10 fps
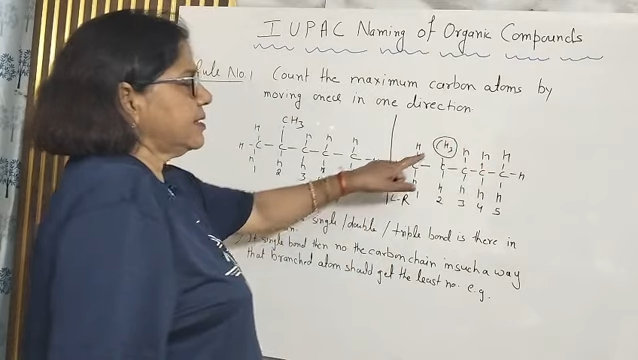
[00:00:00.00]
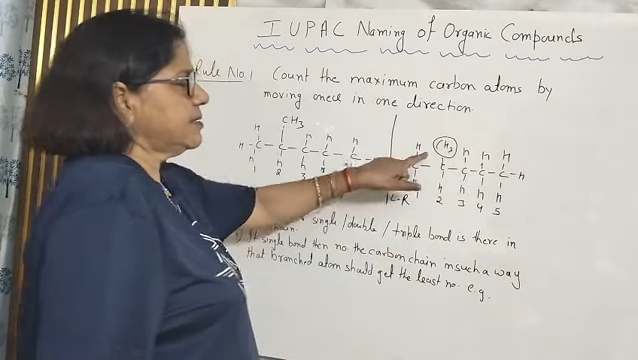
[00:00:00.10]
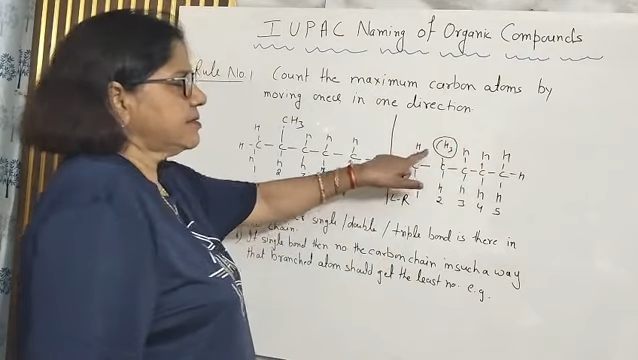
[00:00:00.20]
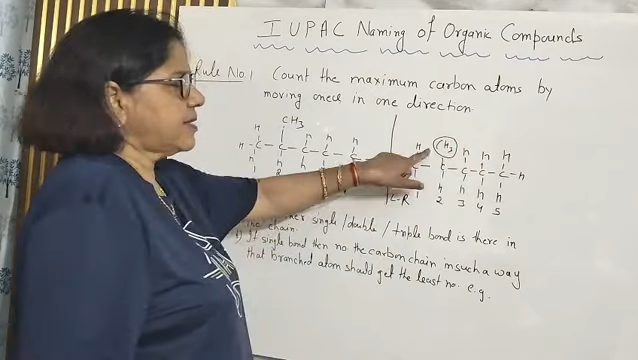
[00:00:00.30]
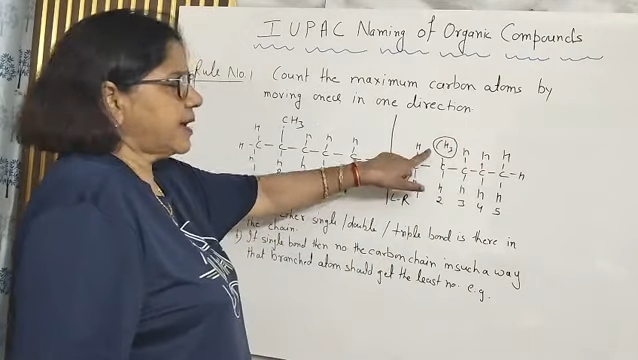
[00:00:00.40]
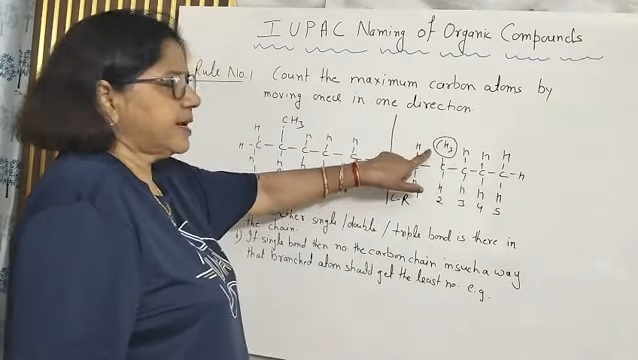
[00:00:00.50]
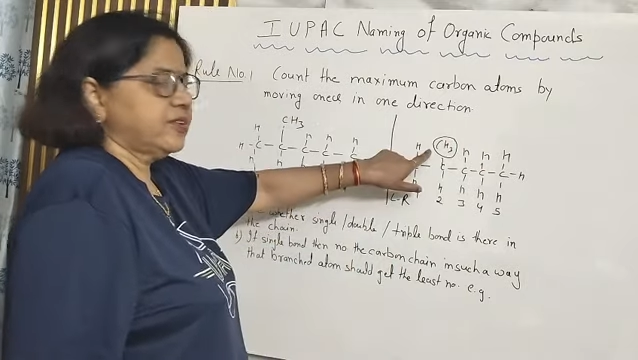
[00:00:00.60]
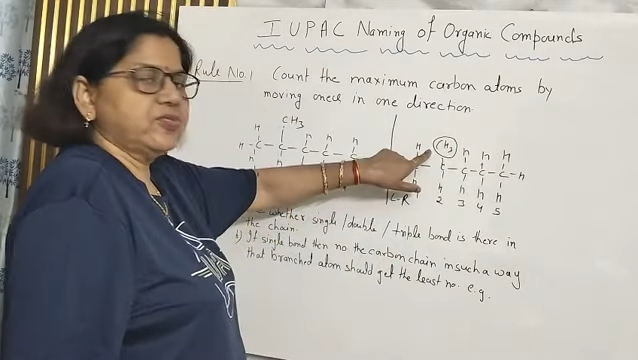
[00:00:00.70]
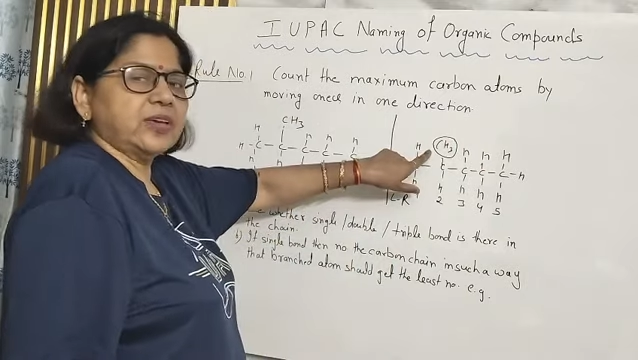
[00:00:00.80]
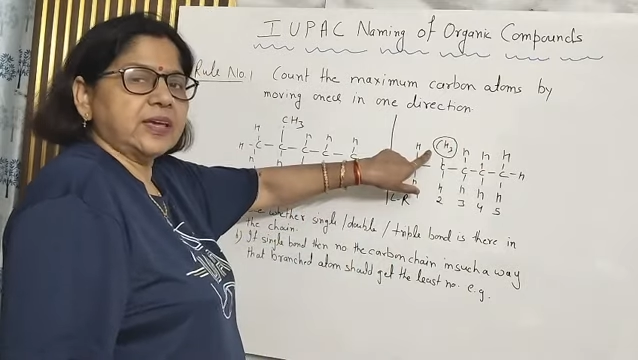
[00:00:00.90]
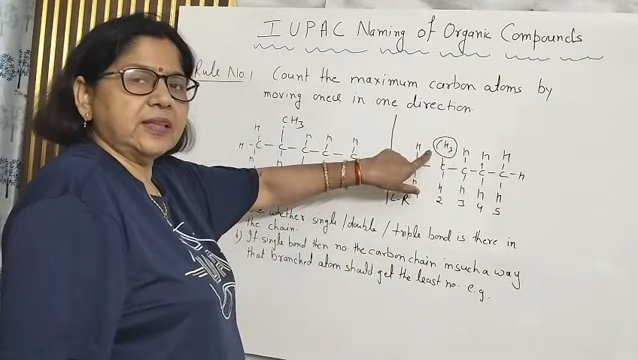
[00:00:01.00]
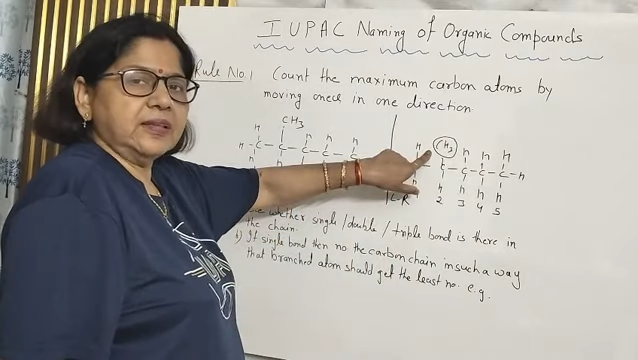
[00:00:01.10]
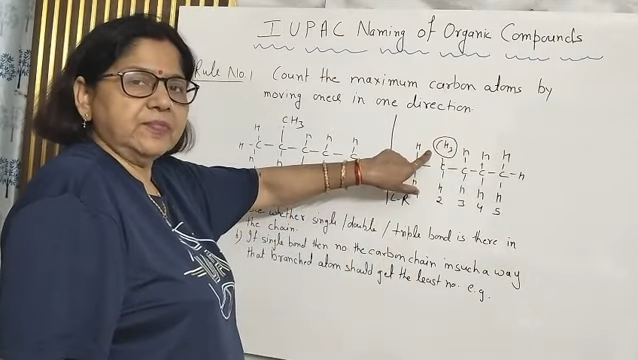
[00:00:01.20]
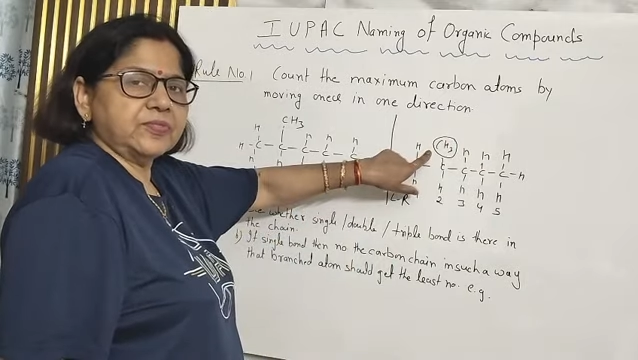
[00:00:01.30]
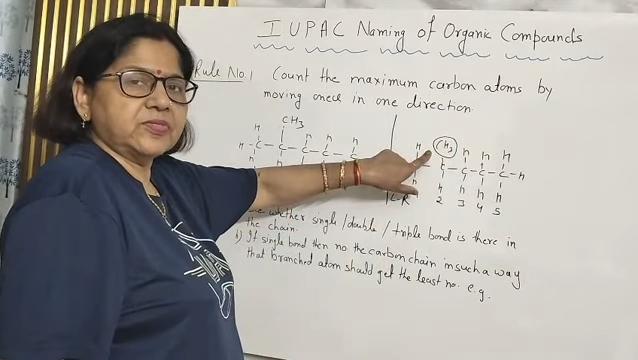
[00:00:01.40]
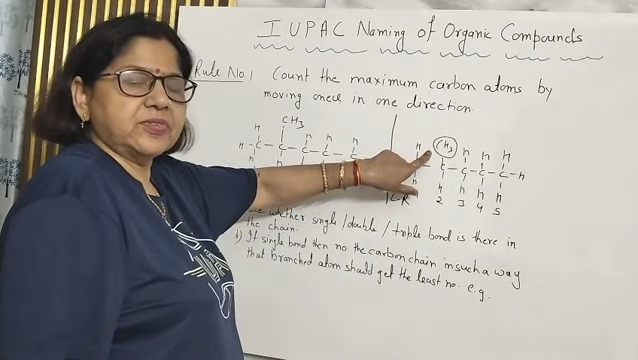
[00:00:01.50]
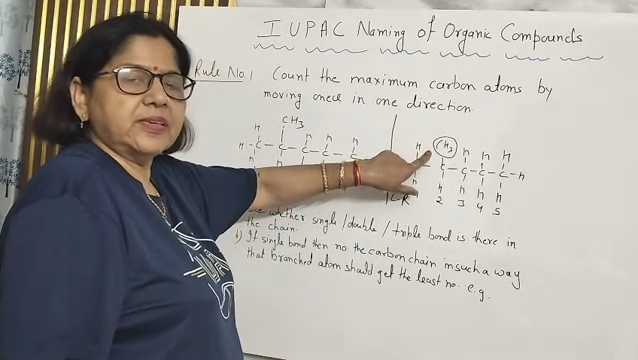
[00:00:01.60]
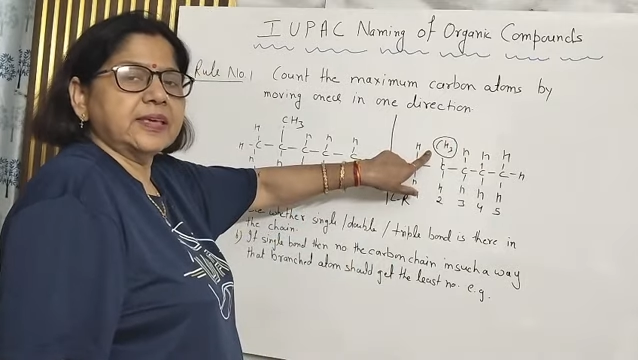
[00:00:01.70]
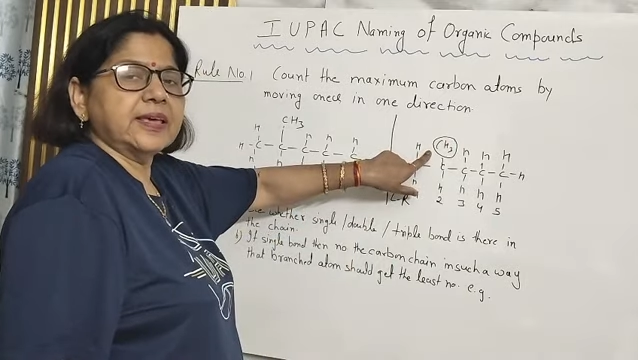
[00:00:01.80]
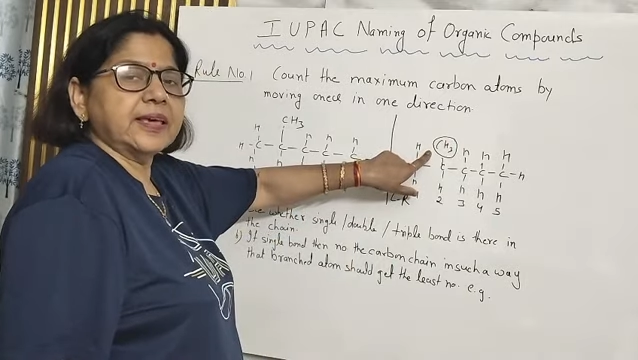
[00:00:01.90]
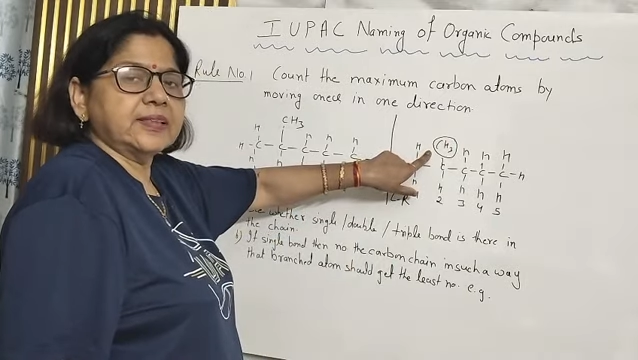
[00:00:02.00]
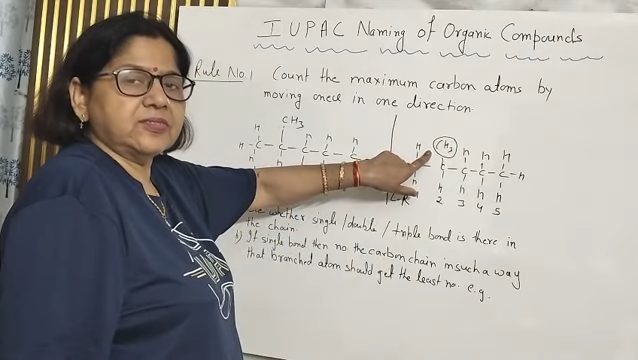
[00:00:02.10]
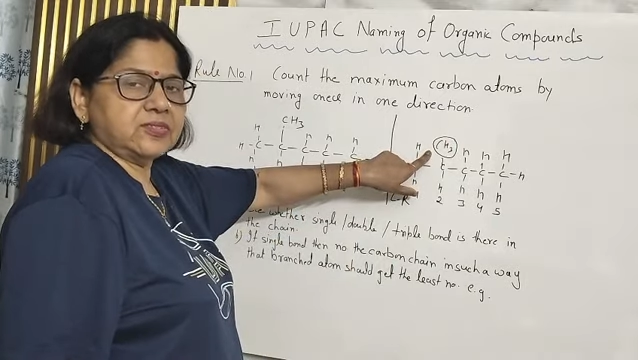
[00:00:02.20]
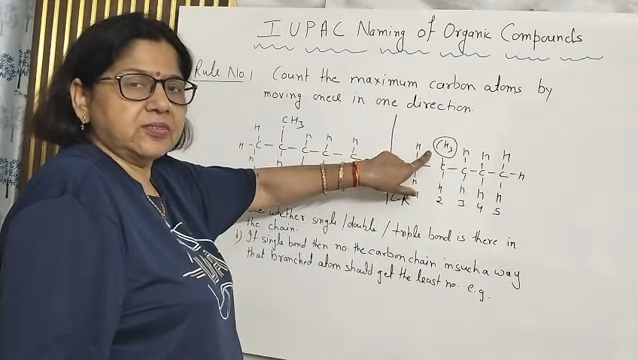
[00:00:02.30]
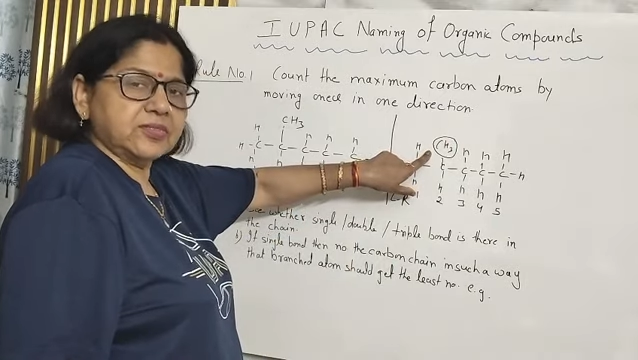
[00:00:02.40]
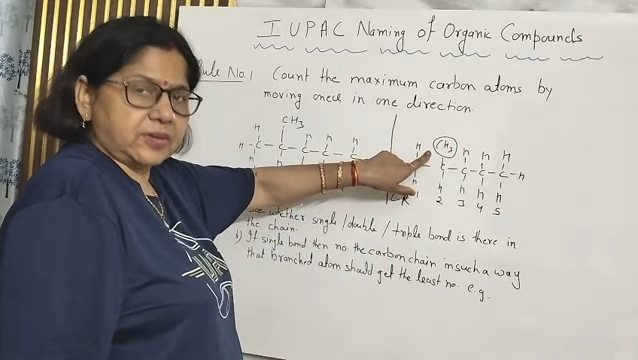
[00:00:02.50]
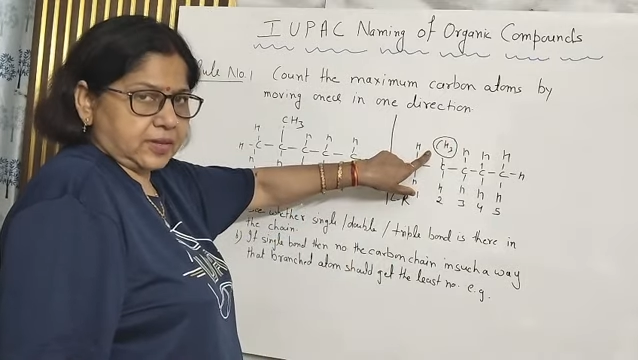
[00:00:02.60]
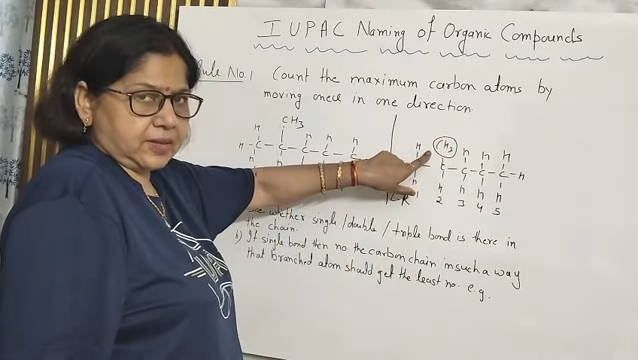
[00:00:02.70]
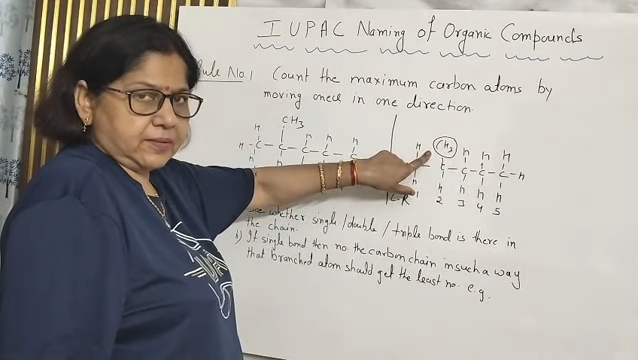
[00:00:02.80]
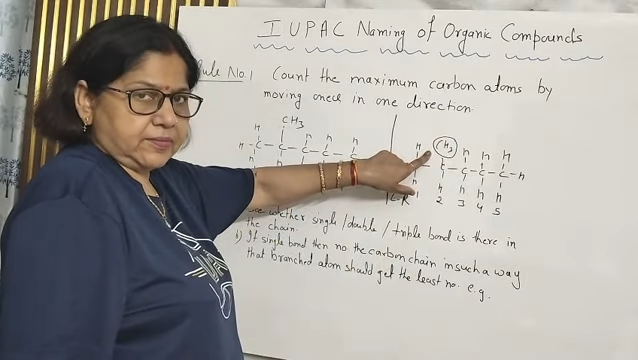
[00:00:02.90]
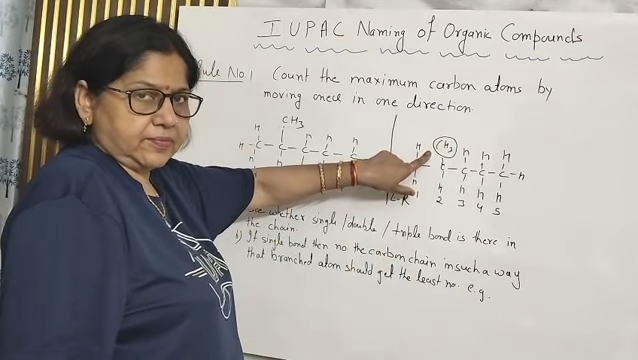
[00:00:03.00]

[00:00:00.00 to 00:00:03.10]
the side chain CH3,